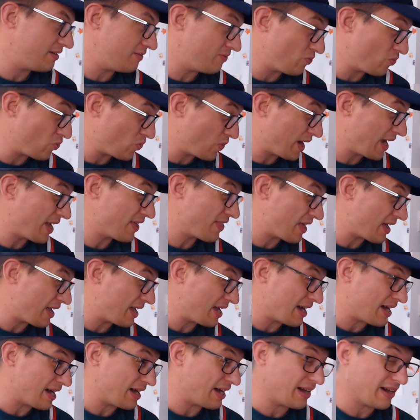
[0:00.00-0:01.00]
where they
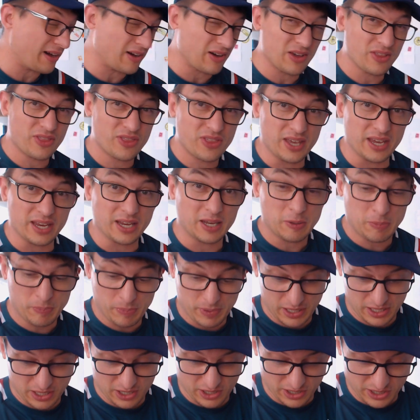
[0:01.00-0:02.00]
are, I think,
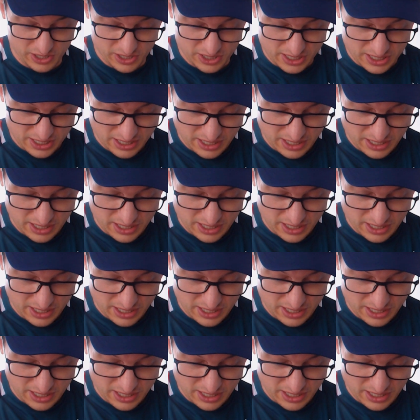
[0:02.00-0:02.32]
because